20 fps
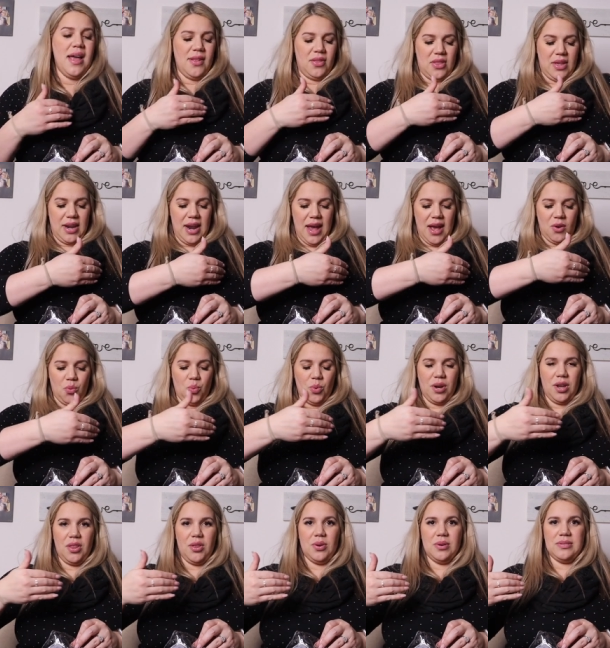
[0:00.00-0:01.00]
that had
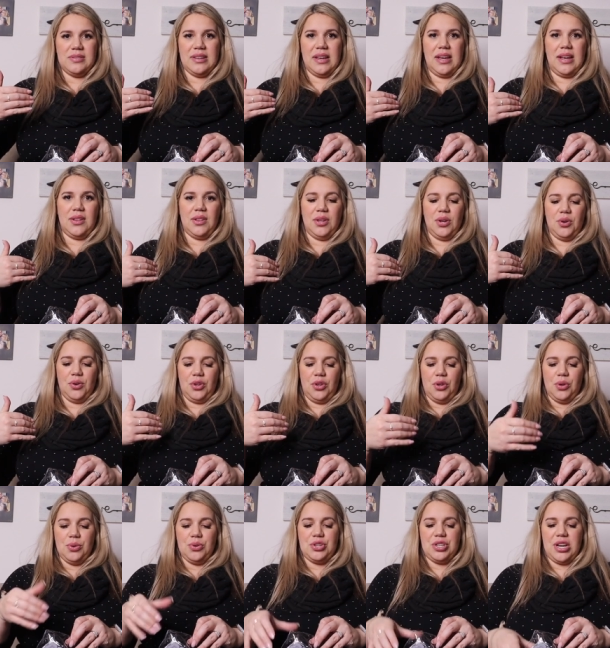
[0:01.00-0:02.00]
one of those like little
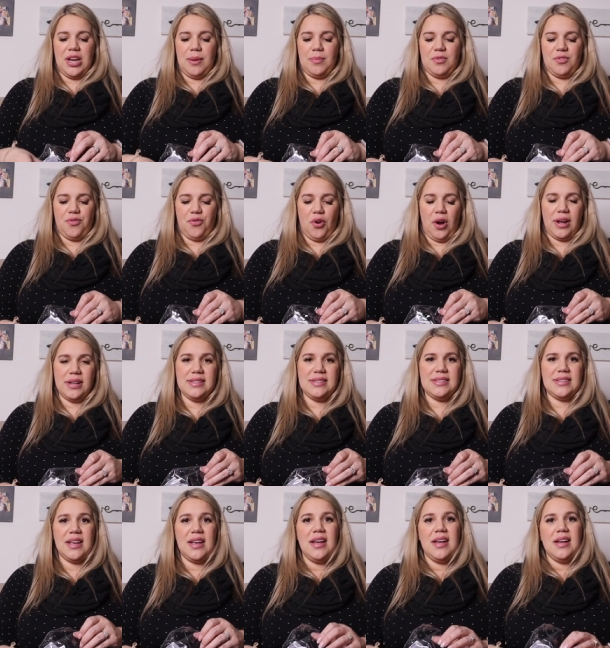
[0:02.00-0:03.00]
U-shaped
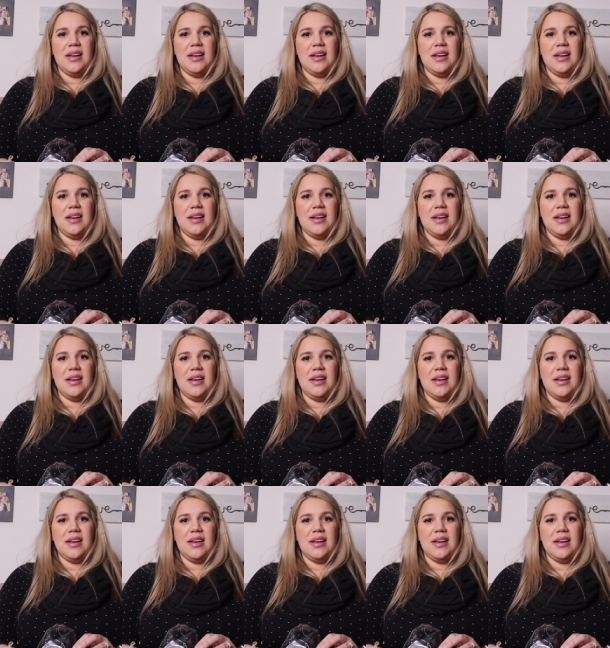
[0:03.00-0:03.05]
fronts